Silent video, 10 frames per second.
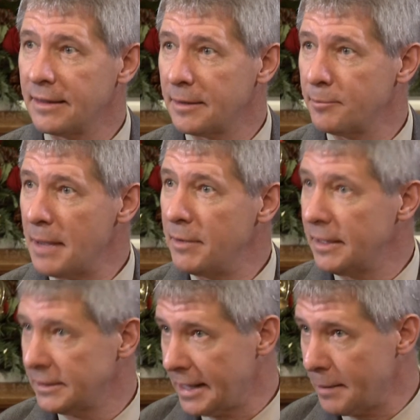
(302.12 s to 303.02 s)
that
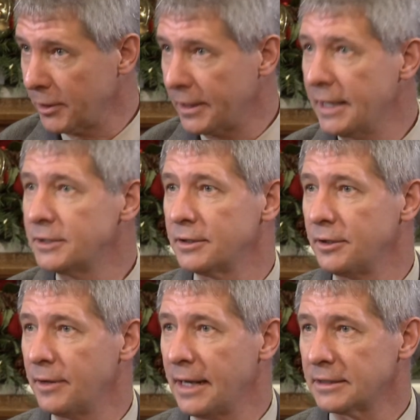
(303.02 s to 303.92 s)
maybe as an application,
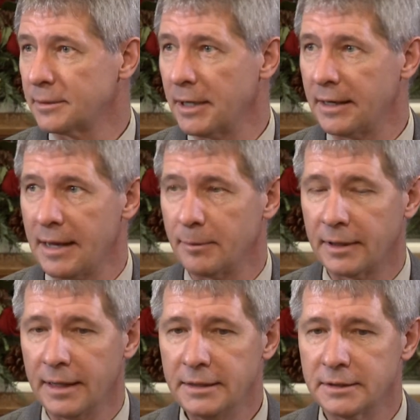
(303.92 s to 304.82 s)
you'd asked about the
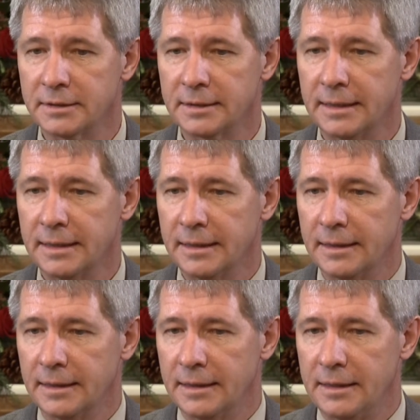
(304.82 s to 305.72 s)
applications.
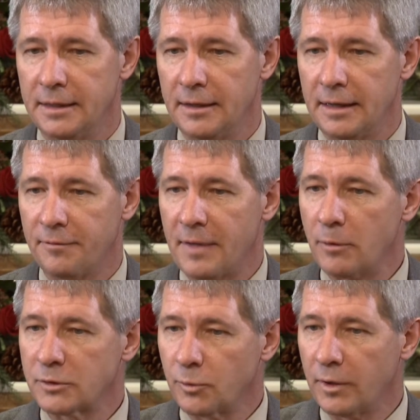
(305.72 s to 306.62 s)
If
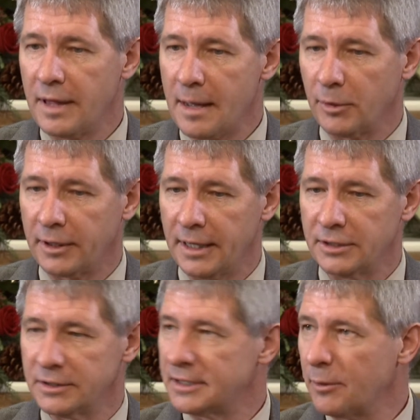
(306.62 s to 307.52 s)
that was one of the
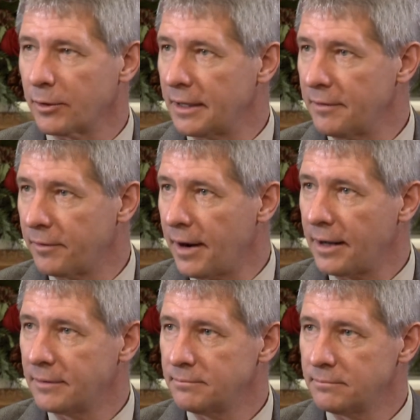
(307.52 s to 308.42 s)
applications, network
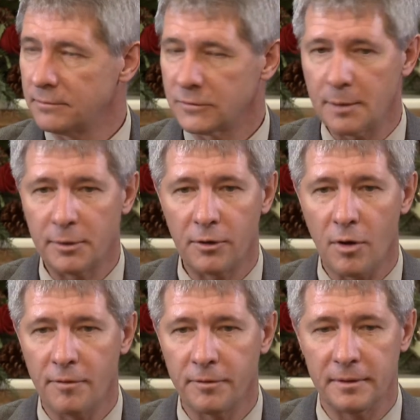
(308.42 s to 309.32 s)
defrag, so I'm going to
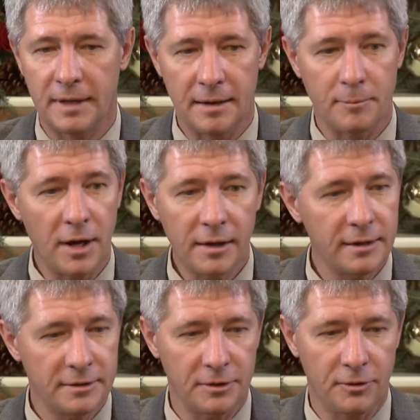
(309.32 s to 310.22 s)
go off and I'm not
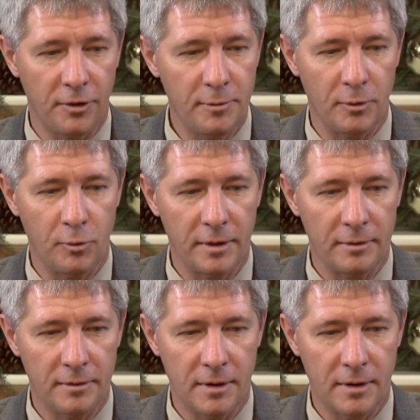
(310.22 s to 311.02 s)
going to determine what